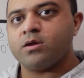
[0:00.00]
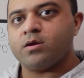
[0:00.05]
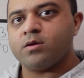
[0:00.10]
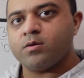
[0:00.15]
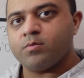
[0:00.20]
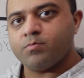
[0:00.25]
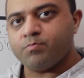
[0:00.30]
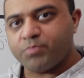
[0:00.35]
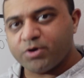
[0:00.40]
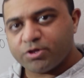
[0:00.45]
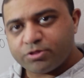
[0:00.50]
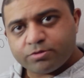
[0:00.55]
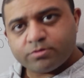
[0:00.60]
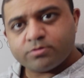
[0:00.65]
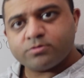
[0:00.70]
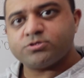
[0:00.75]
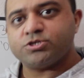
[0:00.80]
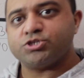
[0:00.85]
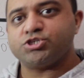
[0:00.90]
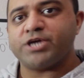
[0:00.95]
But to
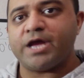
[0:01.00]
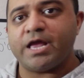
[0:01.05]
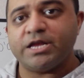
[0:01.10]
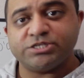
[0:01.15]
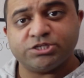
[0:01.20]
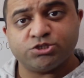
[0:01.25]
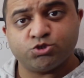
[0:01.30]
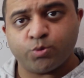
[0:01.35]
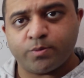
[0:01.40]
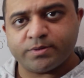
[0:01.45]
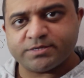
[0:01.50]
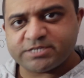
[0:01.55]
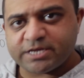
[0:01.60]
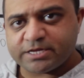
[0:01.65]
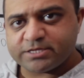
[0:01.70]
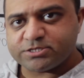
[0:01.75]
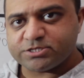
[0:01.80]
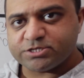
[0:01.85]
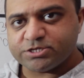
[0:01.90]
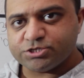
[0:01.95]
change into a
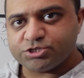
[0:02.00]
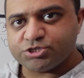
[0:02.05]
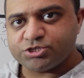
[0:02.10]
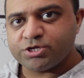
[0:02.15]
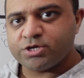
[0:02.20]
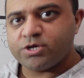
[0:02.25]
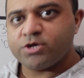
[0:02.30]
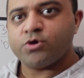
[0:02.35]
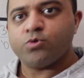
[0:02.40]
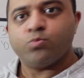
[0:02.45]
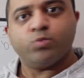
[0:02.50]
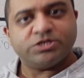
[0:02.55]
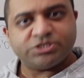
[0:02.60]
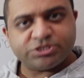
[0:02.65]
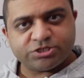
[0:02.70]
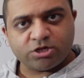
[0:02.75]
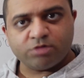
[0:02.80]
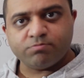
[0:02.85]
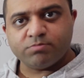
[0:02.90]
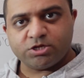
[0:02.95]
percentage, we still
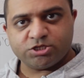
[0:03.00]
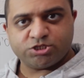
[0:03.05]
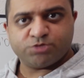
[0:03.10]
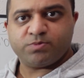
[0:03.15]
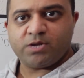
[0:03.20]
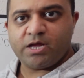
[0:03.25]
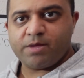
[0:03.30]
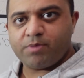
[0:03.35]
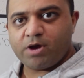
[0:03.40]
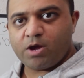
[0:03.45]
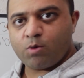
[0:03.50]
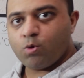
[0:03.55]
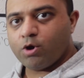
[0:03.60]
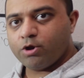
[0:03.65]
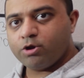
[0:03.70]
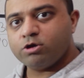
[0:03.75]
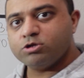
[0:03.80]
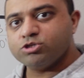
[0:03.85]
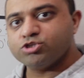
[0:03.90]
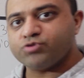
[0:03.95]
multiply by
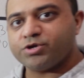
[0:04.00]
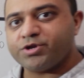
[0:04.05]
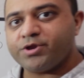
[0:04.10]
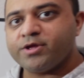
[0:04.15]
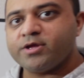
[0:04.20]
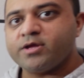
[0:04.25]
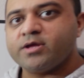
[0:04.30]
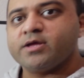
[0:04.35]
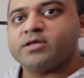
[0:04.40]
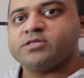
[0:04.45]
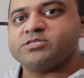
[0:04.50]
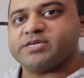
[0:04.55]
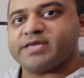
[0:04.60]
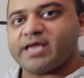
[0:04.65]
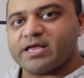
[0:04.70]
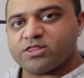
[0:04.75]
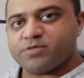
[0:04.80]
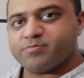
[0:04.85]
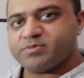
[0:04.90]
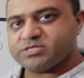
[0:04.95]
100 to get the
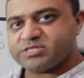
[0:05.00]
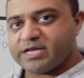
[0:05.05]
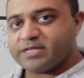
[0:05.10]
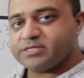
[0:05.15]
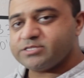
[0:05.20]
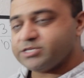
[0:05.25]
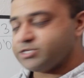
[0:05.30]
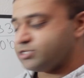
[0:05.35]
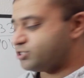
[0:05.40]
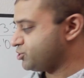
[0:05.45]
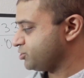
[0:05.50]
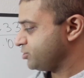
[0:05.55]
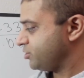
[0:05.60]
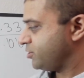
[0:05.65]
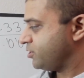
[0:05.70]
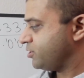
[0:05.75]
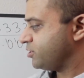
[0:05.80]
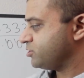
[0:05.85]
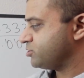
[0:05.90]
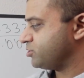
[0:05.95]
percentage,
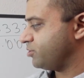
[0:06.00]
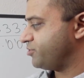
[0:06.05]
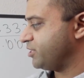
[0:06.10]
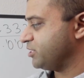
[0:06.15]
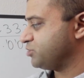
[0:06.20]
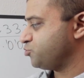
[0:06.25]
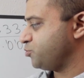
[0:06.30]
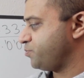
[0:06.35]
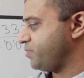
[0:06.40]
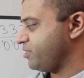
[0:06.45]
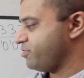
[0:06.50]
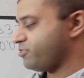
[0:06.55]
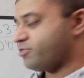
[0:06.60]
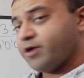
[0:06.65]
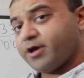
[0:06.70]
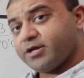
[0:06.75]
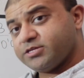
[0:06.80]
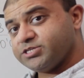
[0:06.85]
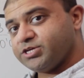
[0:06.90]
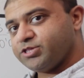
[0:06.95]
so this would be
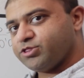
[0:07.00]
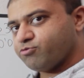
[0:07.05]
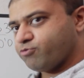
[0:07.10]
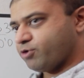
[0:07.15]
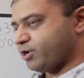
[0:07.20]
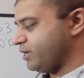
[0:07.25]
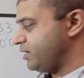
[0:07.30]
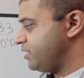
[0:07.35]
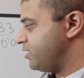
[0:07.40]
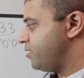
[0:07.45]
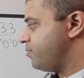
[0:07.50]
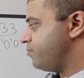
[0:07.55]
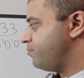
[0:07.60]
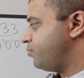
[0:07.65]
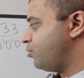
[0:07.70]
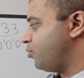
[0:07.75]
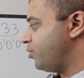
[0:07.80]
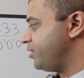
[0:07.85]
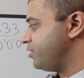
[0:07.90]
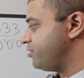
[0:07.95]

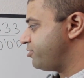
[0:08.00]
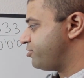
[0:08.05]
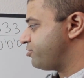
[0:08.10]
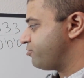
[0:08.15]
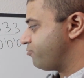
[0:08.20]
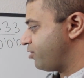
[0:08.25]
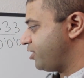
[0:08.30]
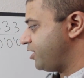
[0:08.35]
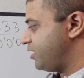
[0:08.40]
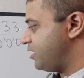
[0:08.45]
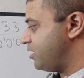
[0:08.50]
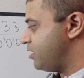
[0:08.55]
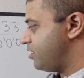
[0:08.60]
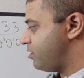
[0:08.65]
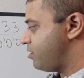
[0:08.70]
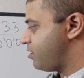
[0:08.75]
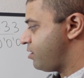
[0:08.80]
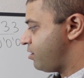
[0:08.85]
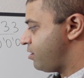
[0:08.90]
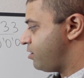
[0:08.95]
33.3
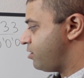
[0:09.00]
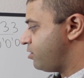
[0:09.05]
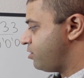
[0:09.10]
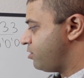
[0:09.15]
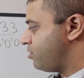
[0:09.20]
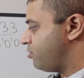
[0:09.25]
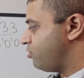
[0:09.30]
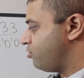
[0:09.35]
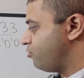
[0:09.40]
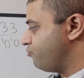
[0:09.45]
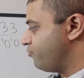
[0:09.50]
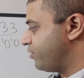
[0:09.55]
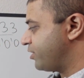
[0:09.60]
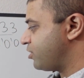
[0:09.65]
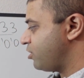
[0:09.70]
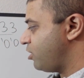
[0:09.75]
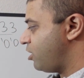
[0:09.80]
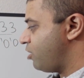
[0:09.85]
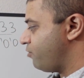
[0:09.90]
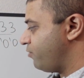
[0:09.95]

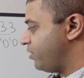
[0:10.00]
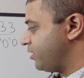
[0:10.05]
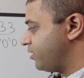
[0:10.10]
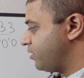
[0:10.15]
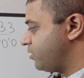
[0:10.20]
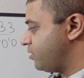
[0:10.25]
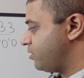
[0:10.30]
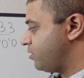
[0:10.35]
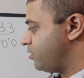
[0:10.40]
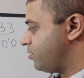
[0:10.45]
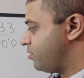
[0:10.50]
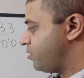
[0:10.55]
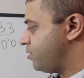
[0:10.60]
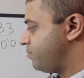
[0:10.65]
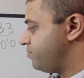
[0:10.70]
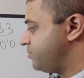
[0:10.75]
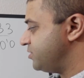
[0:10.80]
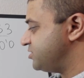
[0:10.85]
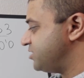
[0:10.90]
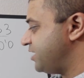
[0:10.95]
recurring
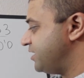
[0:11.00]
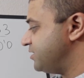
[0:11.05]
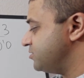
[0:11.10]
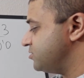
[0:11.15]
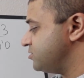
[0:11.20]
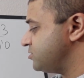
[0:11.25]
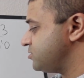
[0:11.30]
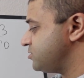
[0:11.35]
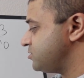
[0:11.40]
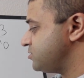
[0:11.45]
percent.